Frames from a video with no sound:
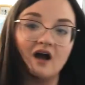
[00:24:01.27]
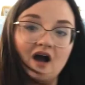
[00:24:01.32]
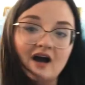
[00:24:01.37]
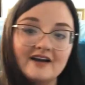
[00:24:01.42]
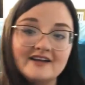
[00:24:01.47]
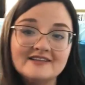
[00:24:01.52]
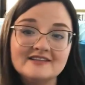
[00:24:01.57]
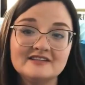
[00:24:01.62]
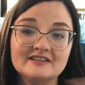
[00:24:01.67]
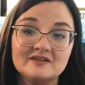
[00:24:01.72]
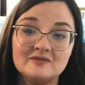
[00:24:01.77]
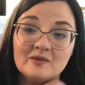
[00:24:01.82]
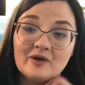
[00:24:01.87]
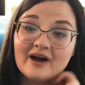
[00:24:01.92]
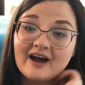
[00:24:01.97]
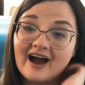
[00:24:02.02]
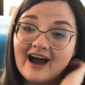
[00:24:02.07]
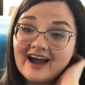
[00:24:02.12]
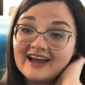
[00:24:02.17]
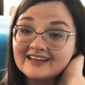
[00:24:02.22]
Honestly,
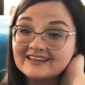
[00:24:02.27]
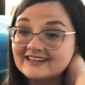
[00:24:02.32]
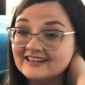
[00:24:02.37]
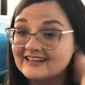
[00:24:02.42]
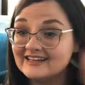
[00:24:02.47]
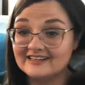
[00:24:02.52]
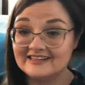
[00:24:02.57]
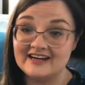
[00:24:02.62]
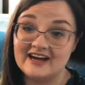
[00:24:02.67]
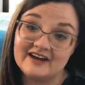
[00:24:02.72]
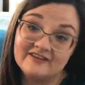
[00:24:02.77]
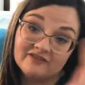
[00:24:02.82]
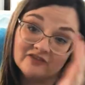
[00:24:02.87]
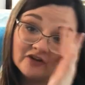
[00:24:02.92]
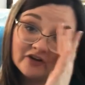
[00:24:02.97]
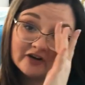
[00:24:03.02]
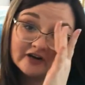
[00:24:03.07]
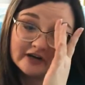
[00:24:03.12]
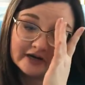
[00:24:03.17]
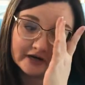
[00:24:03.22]
what I think that I've
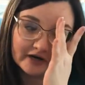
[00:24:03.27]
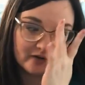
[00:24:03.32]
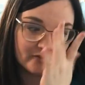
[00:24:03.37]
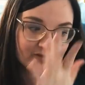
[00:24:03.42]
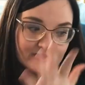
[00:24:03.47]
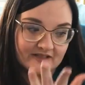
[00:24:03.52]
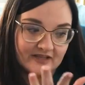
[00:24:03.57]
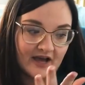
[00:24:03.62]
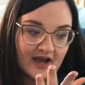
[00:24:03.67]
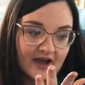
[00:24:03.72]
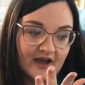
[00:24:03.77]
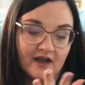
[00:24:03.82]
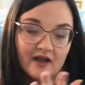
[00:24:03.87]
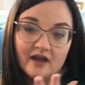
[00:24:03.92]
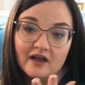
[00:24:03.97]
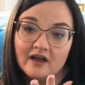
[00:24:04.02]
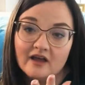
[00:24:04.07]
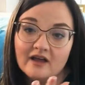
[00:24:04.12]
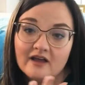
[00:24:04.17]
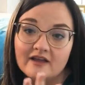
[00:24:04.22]
learned here was that,
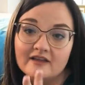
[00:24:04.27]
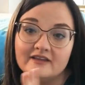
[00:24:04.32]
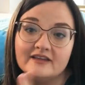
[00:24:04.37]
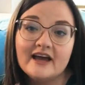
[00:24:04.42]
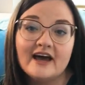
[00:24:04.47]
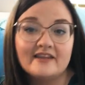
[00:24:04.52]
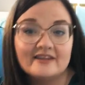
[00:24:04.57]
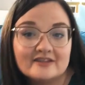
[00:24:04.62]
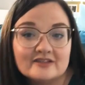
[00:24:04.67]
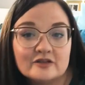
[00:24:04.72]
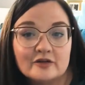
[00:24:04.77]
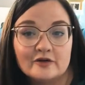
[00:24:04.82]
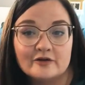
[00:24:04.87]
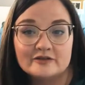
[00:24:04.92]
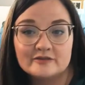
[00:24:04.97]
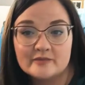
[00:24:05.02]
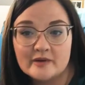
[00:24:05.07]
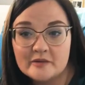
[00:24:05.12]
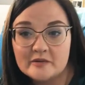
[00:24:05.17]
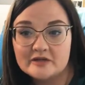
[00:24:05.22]
yeah, these
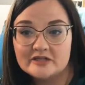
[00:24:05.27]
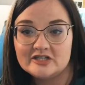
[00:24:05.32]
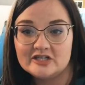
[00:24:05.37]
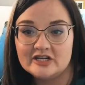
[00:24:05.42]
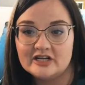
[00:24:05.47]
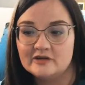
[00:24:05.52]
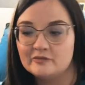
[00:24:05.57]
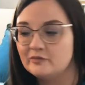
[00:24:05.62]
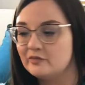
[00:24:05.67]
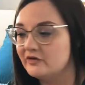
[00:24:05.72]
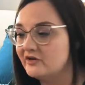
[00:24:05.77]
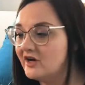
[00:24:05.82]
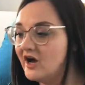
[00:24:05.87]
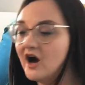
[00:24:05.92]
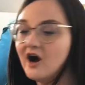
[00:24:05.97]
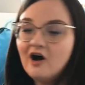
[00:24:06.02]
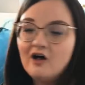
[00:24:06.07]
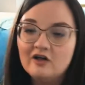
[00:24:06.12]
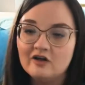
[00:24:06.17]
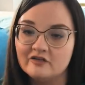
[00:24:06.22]
clothes may be cheap,
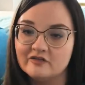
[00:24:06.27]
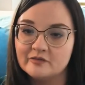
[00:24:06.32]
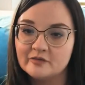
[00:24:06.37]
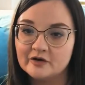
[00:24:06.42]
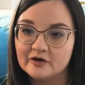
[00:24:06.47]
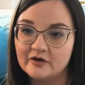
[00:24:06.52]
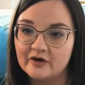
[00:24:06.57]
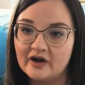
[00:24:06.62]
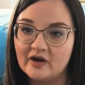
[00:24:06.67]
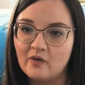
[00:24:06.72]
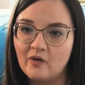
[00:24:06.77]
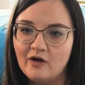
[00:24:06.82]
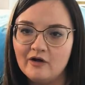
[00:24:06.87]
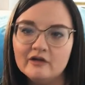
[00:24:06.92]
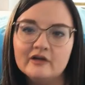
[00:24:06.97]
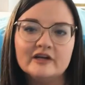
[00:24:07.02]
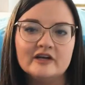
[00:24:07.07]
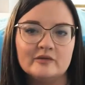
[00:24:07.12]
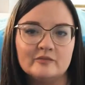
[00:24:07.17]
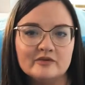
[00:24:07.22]
not all of them are great
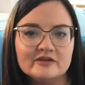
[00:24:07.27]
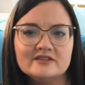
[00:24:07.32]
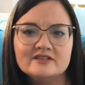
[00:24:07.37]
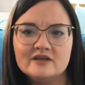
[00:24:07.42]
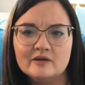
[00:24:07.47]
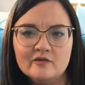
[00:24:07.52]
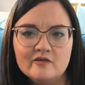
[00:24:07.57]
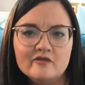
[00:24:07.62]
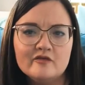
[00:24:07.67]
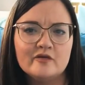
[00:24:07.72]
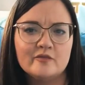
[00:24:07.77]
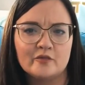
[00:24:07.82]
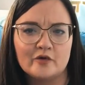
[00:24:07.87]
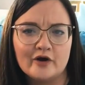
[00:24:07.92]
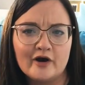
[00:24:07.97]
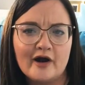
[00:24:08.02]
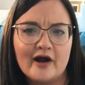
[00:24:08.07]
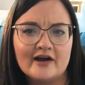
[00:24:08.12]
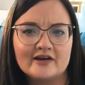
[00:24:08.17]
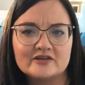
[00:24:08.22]
quality, but some of them
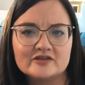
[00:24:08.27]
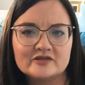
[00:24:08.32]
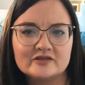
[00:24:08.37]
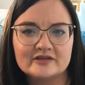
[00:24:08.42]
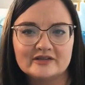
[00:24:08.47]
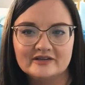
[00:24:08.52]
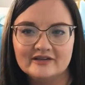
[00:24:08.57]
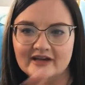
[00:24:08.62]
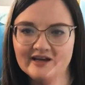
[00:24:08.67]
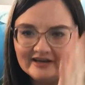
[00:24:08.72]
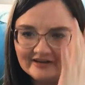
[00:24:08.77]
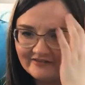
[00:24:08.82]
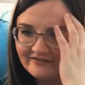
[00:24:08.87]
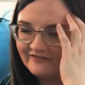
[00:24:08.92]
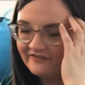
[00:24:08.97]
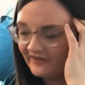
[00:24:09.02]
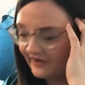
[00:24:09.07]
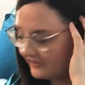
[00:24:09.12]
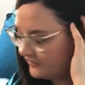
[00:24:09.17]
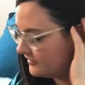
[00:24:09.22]
are actually like
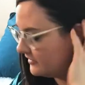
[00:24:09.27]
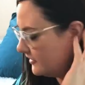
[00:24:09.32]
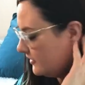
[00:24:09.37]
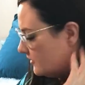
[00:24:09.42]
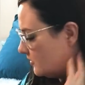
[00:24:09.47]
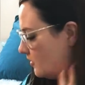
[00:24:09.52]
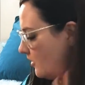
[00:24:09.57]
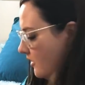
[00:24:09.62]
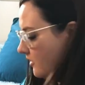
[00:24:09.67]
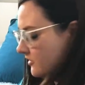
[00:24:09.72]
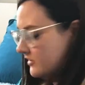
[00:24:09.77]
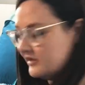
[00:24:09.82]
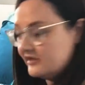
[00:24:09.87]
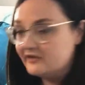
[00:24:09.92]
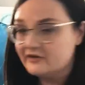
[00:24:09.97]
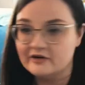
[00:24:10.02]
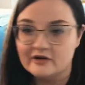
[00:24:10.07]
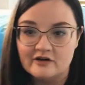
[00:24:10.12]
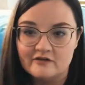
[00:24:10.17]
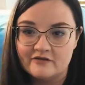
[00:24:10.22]
fairly good quality.
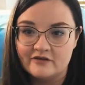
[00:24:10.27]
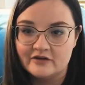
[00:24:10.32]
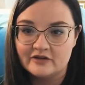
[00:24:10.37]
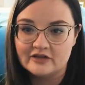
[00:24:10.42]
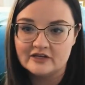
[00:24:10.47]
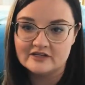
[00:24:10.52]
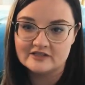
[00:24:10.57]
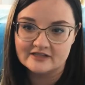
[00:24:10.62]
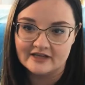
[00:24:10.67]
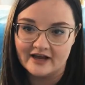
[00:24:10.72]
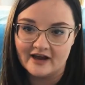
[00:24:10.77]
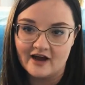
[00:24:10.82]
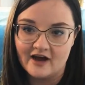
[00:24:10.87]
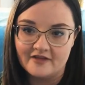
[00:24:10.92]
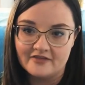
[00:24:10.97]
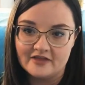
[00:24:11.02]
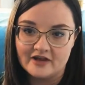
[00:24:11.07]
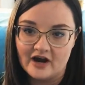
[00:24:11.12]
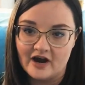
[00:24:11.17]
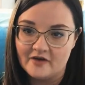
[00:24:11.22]
There are a few things I
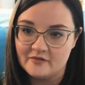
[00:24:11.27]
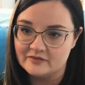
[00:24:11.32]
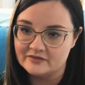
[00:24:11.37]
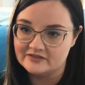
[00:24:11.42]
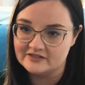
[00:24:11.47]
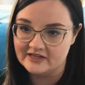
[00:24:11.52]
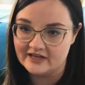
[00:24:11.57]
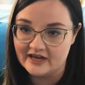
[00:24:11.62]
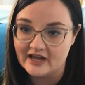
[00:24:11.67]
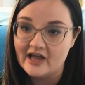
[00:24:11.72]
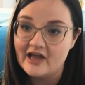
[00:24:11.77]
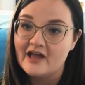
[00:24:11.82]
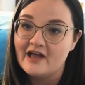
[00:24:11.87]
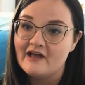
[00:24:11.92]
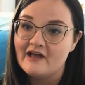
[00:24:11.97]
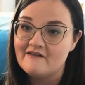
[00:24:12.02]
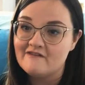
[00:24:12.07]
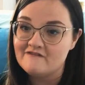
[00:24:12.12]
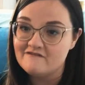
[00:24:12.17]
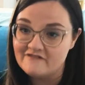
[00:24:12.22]
got that I was like
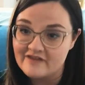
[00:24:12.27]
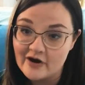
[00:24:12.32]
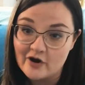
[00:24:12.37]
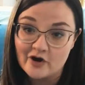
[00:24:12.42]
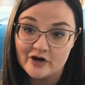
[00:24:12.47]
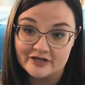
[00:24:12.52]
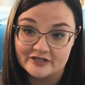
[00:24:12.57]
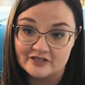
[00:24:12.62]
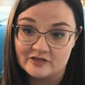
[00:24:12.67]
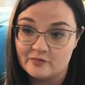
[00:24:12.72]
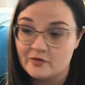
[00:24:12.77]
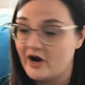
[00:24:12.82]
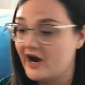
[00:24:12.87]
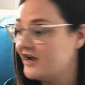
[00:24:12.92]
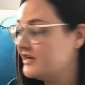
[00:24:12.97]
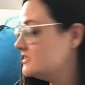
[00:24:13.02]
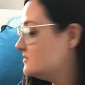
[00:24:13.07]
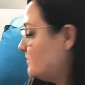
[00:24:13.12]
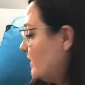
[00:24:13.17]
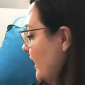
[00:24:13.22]
very
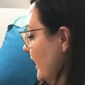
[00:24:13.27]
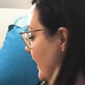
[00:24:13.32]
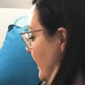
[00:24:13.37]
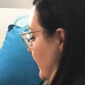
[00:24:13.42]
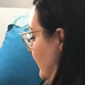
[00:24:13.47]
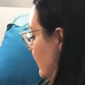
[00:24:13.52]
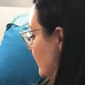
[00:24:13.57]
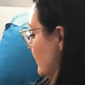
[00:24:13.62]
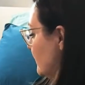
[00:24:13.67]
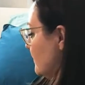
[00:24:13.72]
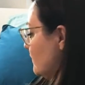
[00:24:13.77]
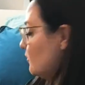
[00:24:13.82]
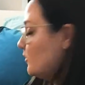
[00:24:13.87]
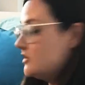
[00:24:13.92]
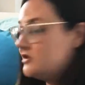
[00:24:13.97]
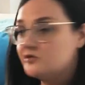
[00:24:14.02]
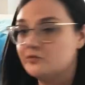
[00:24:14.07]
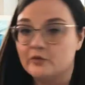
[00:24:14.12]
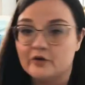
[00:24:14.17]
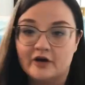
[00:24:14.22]
surprised by,
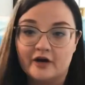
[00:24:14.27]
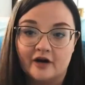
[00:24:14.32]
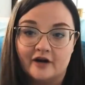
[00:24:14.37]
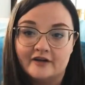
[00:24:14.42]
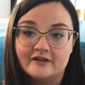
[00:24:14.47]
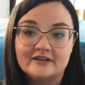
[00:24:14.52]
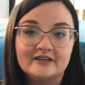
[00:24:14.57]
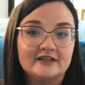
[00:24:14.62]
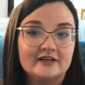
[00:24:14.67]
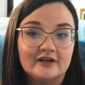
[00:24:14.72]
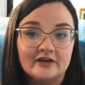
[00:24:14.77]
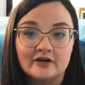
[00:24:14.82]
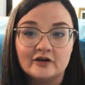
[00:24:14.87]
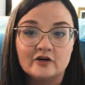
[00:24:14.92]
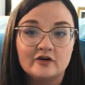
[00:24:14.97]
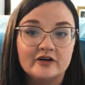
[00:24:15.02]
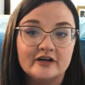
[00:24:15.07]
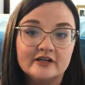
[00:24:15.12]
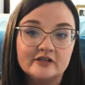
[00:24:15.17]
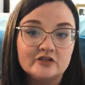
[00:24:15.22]
which were the
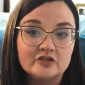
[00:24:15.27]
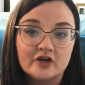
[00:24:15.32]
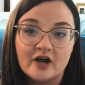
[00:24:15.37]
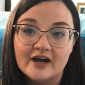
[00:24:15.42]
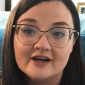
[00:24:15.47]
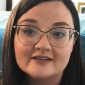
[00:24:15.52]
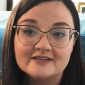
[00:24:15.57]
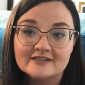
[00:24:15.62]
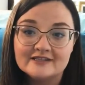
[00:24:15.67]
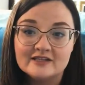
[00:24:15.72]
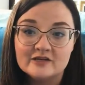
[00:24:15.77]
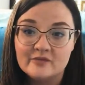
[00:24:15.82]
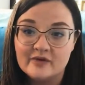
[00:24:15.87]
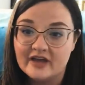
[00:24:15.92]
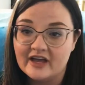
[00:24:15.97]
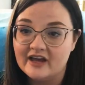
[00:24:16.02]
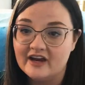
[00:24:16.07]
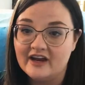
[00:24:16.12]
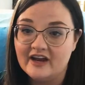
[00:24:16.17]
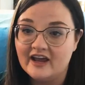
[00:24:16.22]
green dress in the
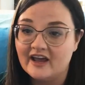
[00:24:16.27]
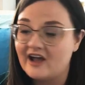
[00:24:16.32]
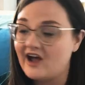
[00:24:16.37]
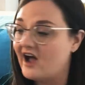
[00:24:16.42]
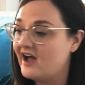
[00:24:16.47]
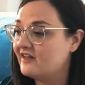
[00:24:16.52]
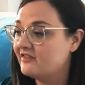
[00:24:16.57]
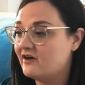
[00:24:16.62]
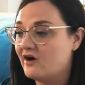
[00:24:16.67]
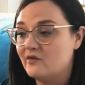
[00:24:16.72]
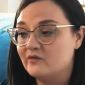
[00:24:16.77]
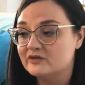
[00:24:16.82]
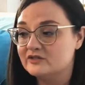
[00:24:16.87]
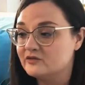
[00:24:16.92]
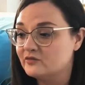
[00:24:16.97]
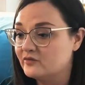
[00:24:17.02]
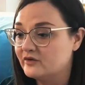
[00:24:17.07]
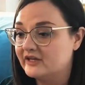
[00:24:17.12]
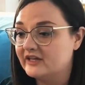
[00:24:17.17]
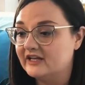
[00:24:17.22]
beginning. I thought
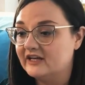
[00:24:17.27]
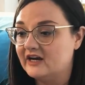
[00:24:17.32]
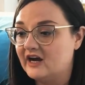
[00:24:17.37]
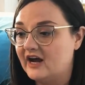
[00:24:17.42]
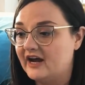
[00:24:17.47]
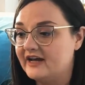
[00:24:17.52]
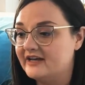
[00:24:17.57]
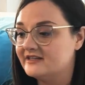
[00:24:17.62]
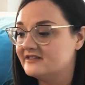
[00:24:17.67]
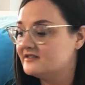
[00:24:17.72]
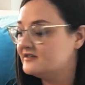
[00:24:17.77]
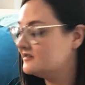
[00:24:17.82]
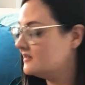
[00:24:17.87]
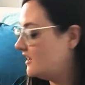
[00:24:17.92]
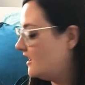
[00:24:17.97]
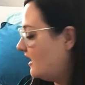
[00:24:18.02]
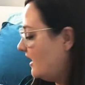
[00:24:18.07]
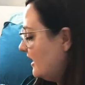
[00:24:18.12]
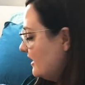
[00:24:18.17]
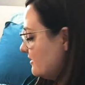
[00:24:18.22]
was really nice.
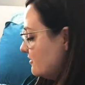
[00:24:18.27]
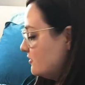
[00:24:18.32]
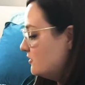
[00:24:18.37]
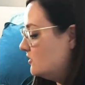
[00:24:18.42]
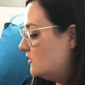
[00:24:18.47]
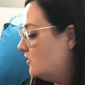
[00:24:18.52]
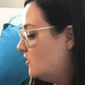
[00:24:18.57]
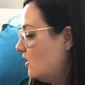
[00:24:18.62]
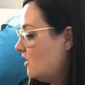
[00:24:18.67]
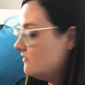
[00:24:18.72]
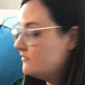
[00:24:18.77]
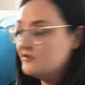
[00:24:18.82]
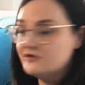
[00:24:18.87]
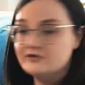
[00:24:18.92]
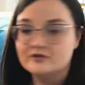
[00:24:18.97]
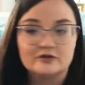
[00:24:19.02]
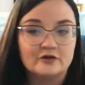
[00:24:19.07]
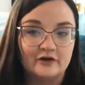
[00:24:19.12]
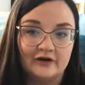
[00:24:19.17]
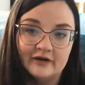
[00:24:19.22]
I love
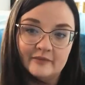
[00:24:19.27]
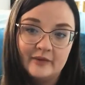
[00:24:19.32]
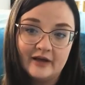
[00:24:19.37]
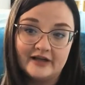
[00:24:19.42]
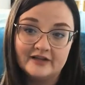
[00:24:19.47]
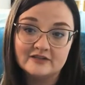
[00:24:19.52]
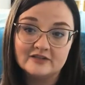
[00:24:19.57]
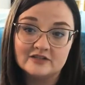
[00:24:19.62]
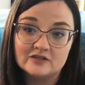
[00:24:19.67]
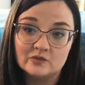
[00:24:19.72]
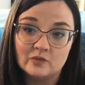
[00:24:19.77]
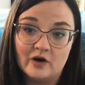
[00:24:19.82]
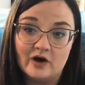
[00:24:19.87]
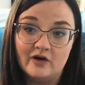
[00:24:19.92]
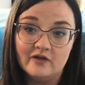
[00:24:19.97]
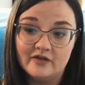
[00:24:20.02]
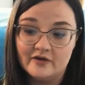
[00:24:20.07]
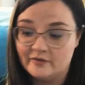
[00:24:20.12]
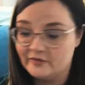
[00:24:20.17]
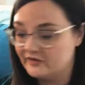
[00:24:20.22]
those green pants as
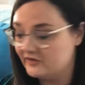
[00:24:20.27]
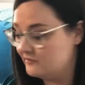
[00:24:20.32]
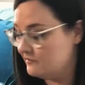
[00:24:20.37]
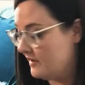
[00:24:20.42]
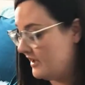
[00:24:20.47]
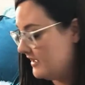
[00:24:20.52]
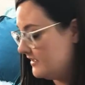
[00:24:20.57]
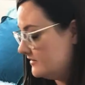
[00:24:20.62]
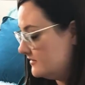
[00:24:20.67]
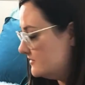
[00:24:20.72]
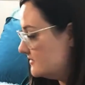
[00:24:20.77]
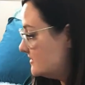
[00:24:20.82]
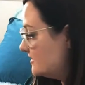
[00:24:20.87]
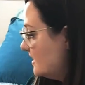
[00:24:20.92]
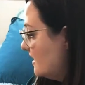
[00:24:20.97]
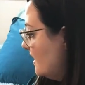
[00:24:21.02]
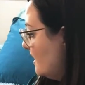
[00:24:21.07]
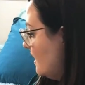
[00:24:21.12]
well that were the men's.